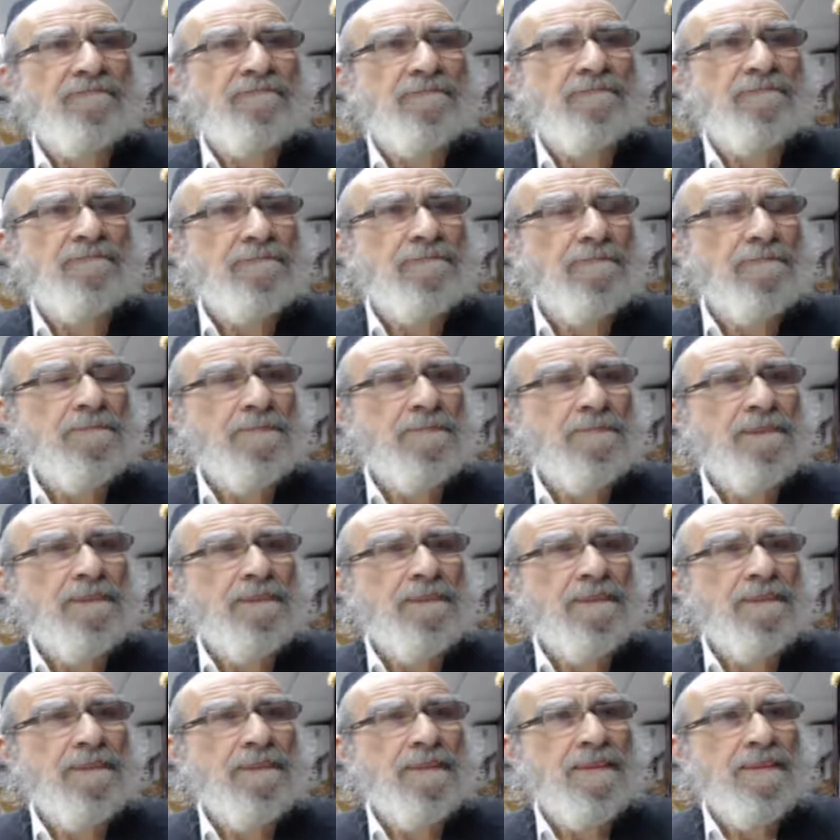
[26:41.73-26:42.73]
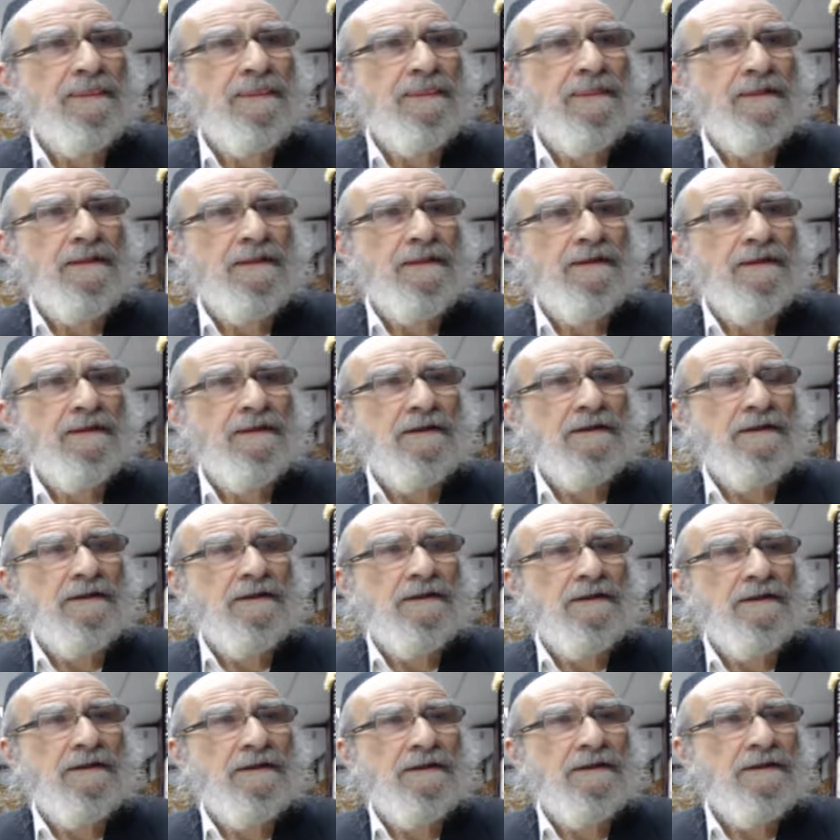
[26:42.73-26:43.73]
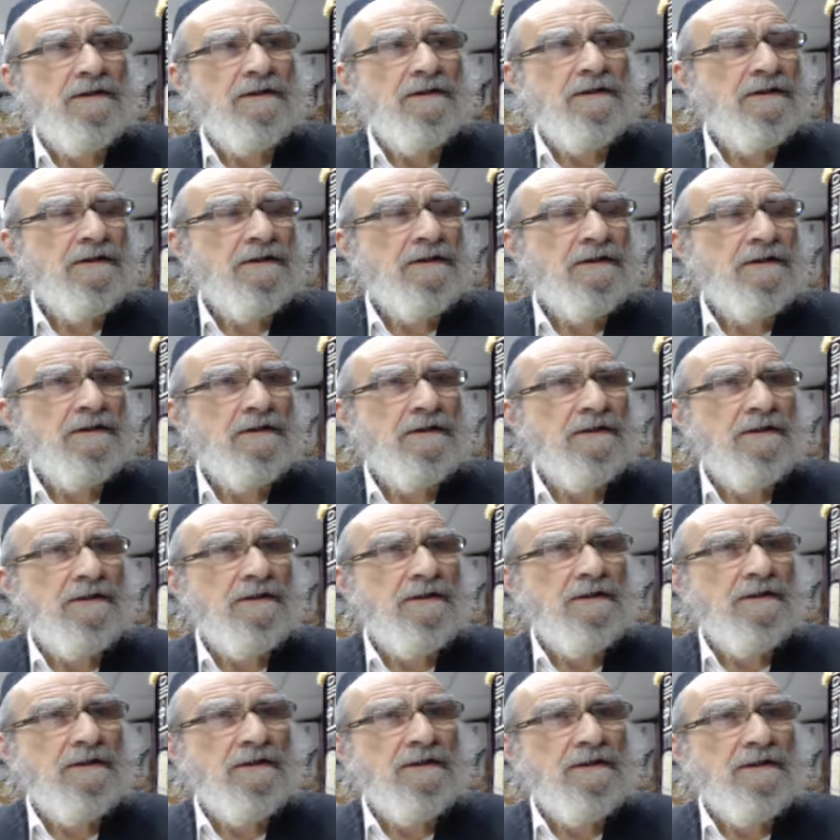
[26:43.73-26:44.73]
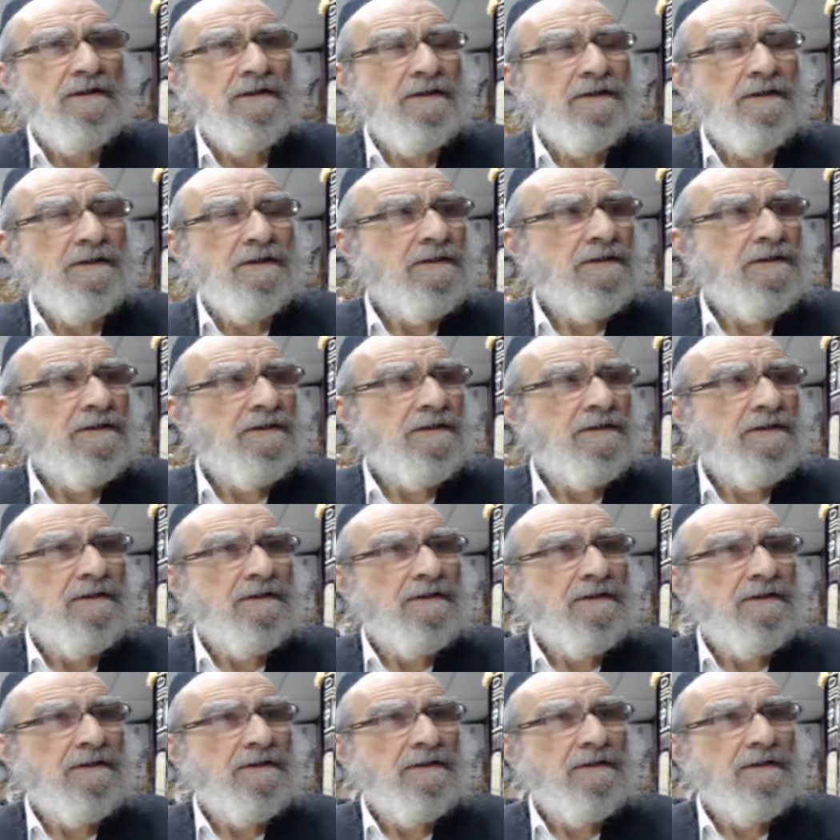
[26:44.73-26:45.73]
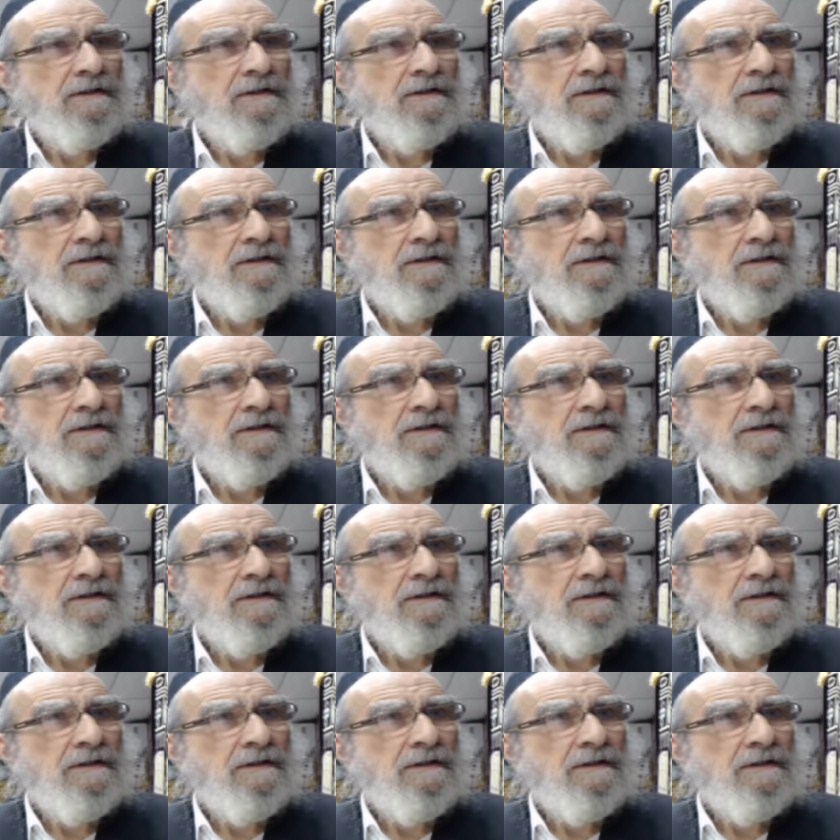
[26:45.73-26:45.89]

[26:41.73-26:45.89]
Nobody speaks.